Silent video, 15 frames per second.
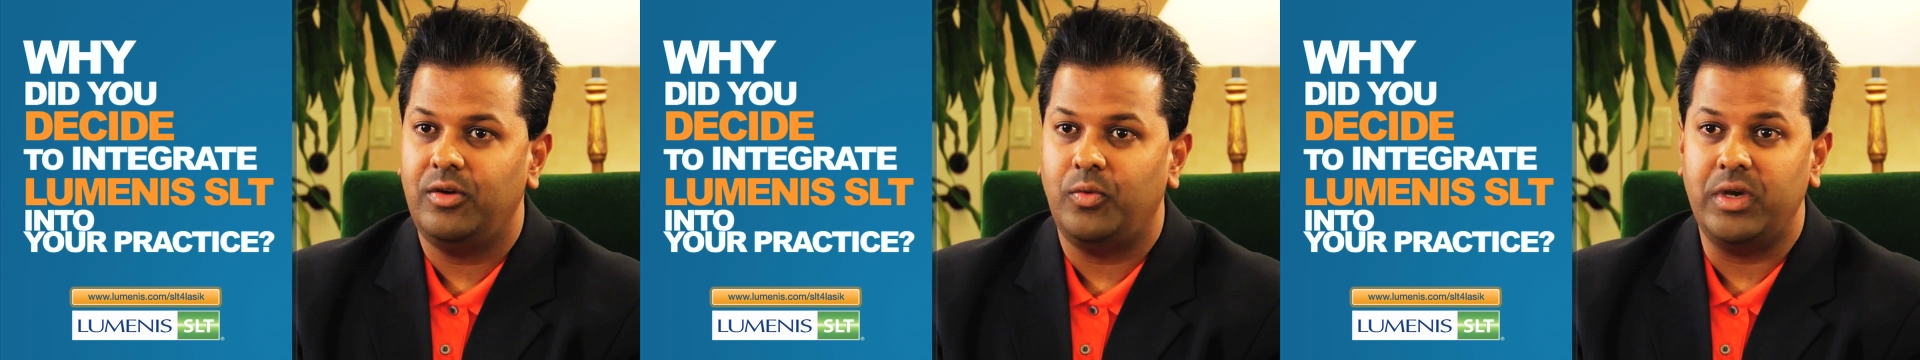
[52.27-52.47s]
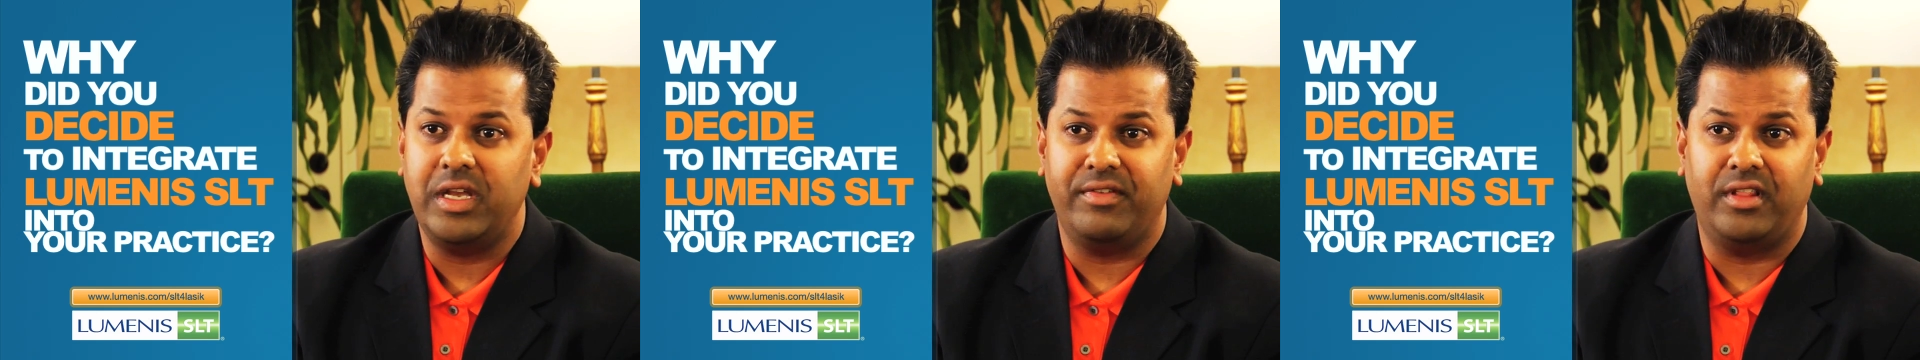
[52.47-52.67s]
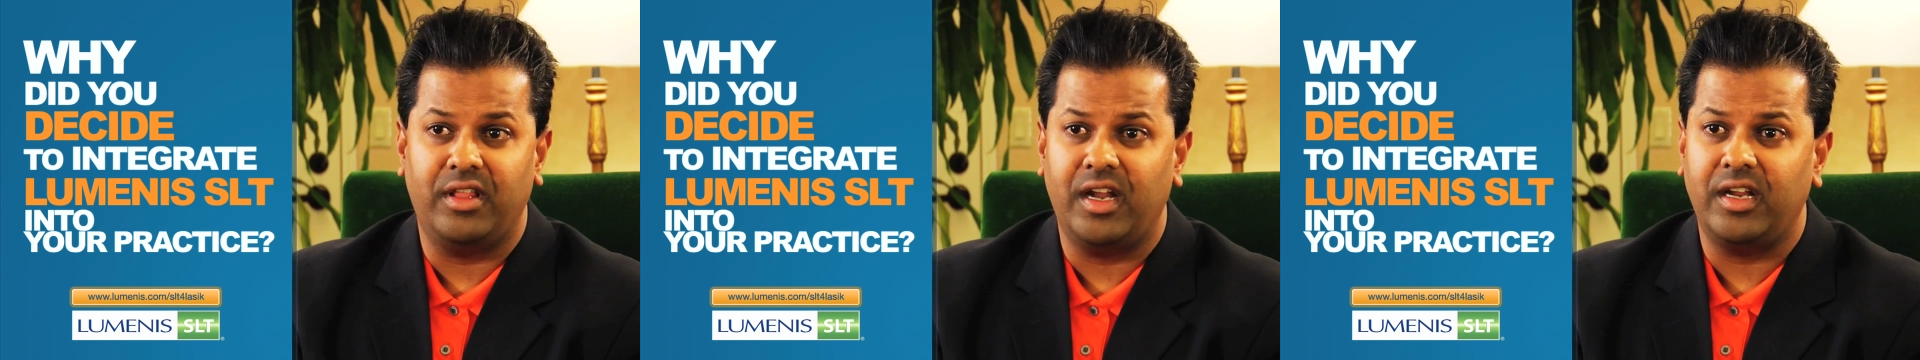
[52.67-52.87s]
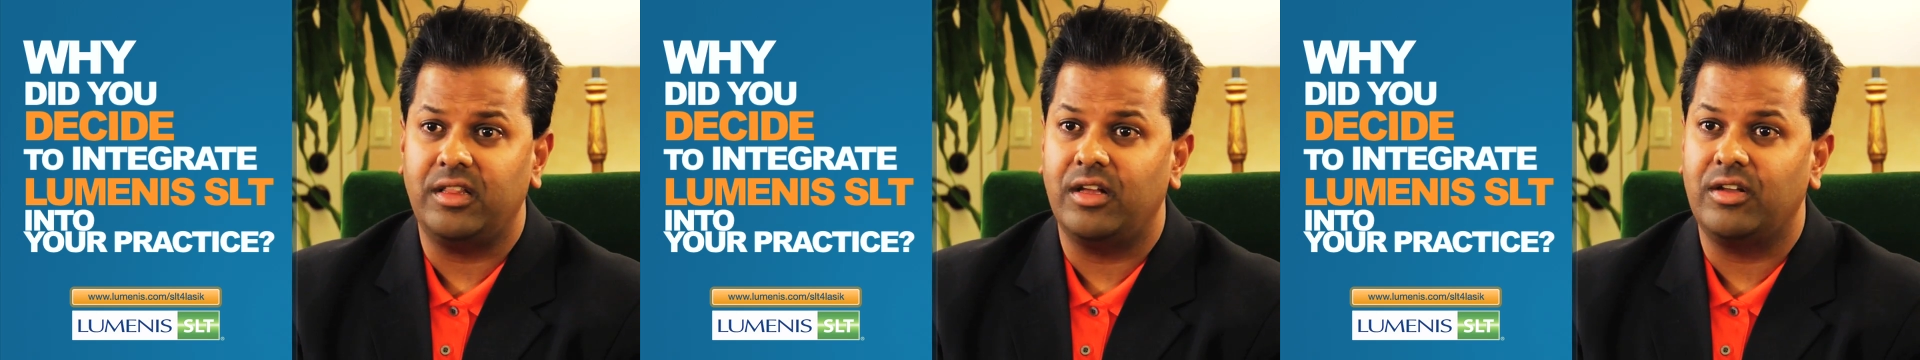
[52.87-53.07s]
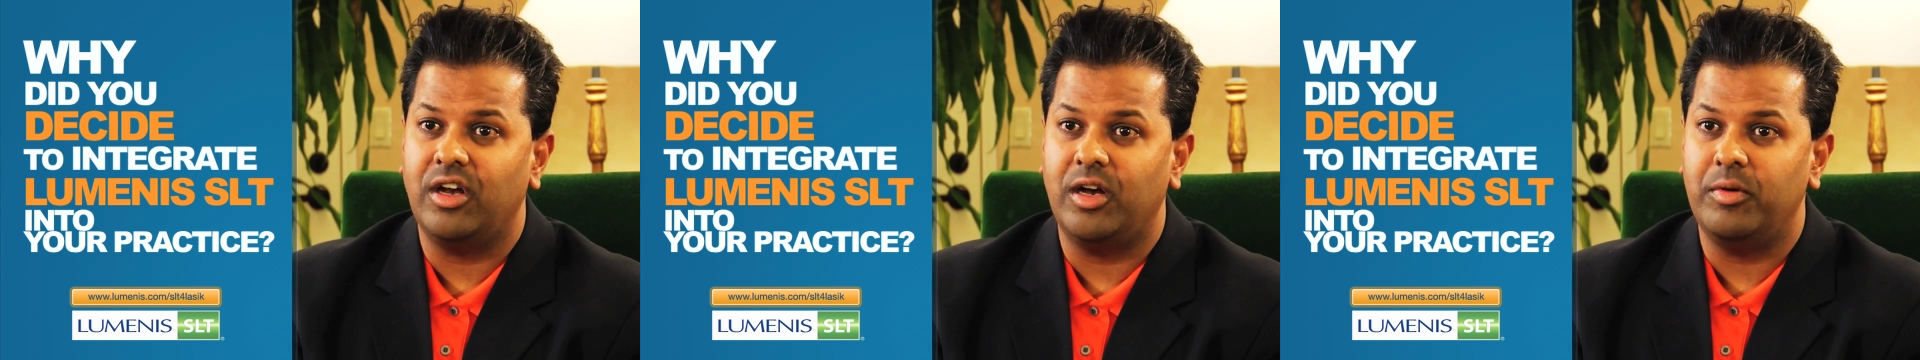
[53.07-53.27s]
We have a lot of
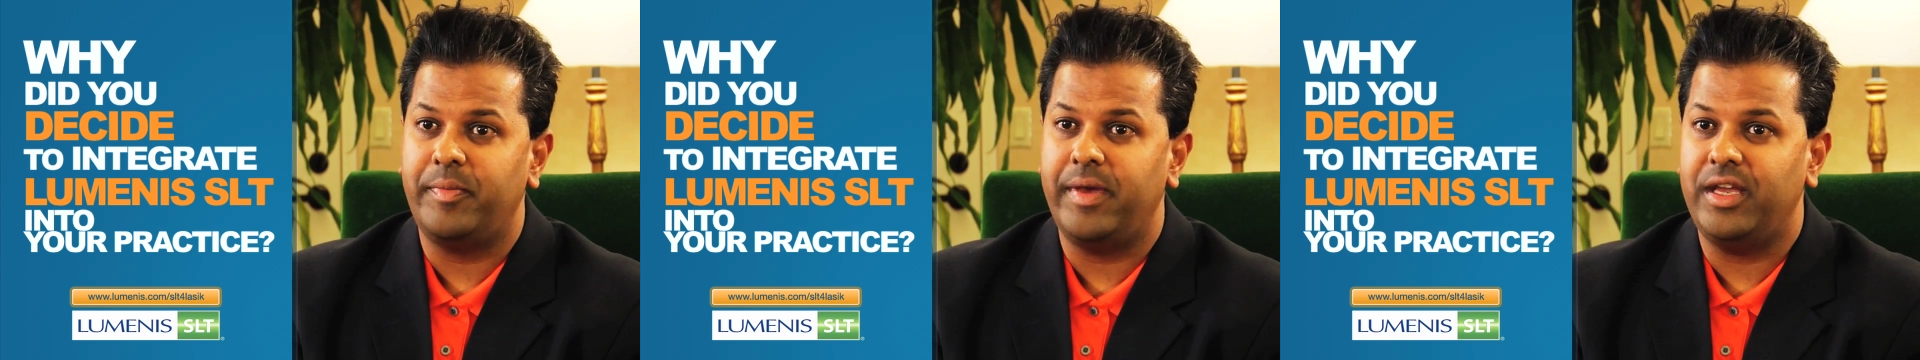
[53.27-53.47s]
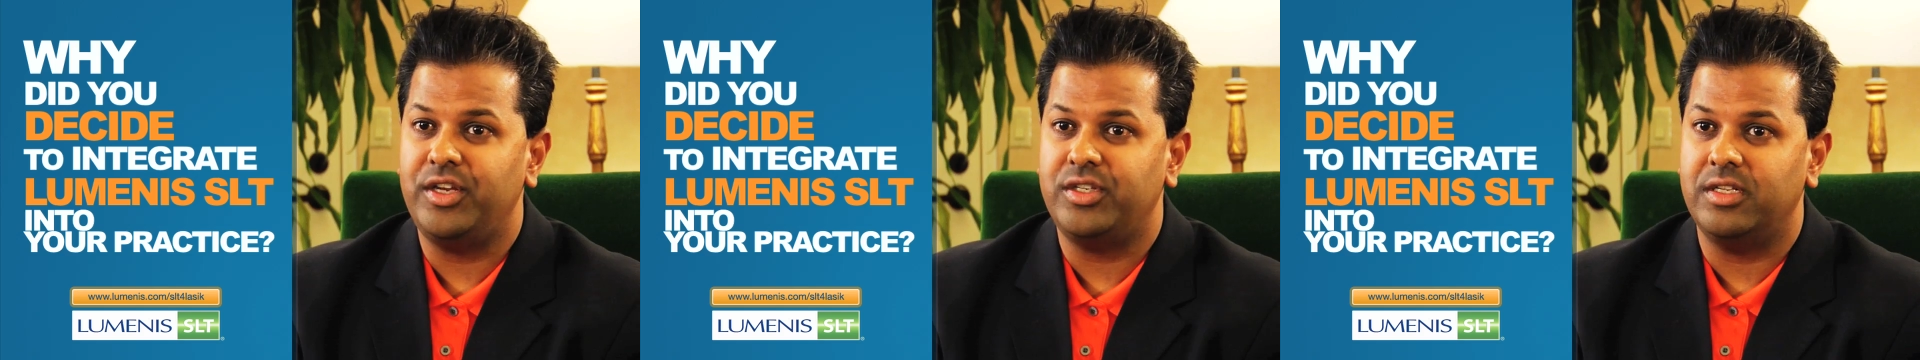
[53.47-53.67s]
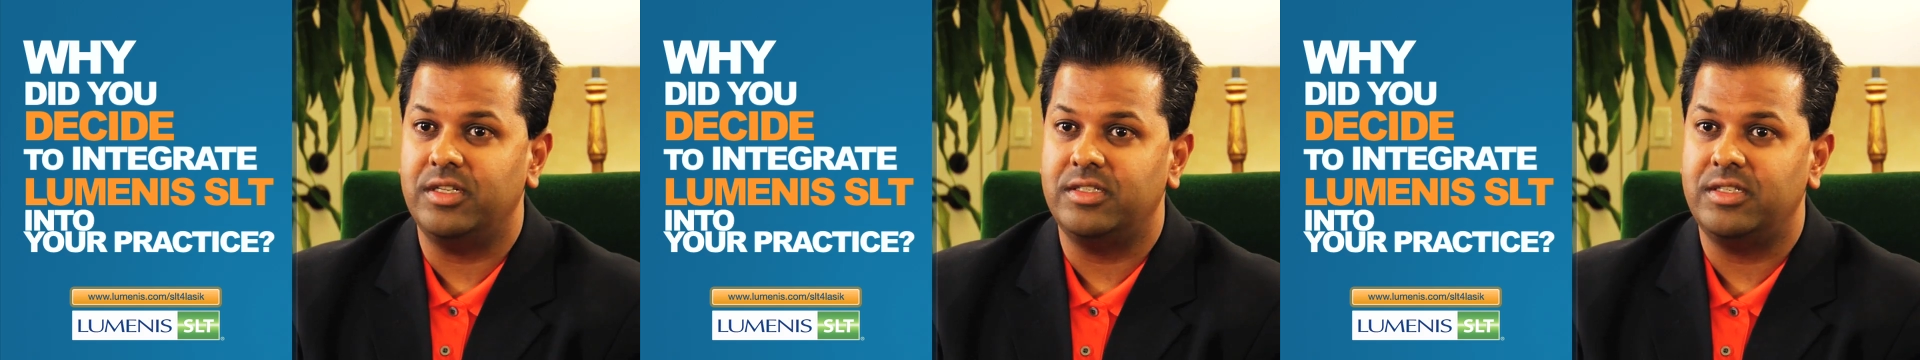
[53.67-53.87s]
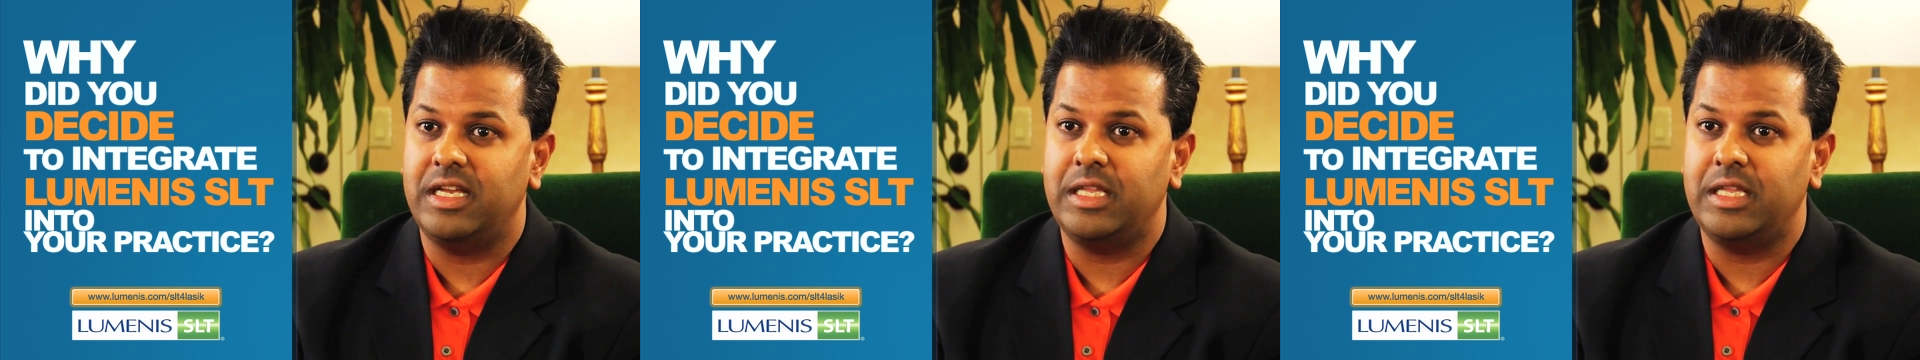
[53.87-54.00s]
glaucoma patients,